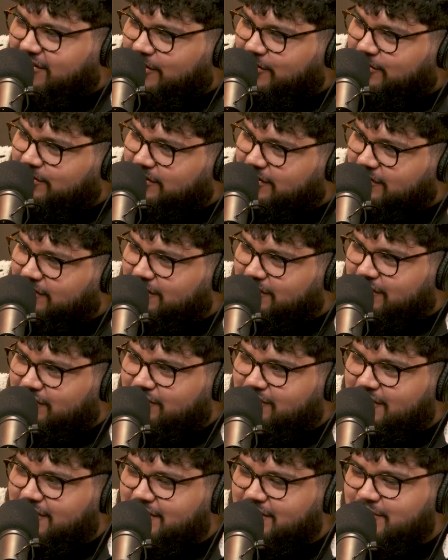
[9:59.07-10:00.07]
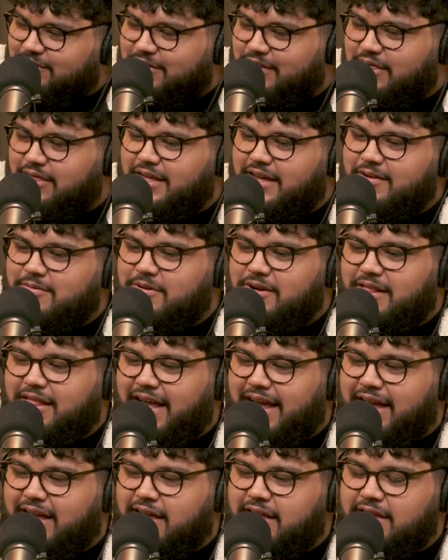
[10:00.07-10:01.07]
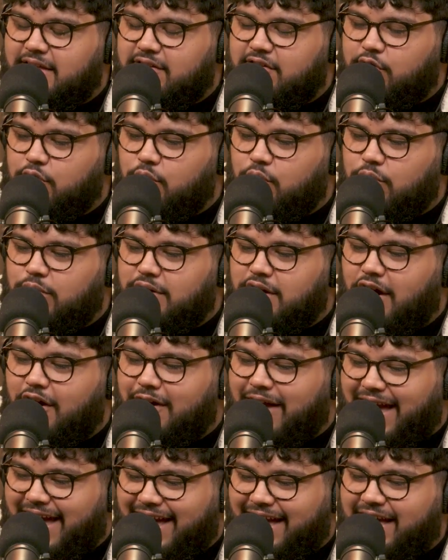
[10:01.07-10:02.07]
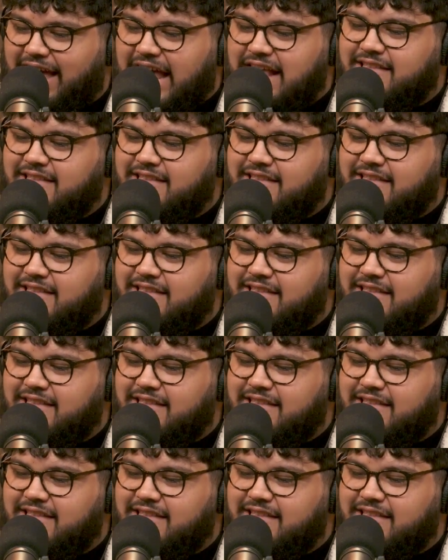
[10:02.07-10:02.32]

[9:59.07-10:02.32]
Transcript: you, does she do the thing where like, okay, it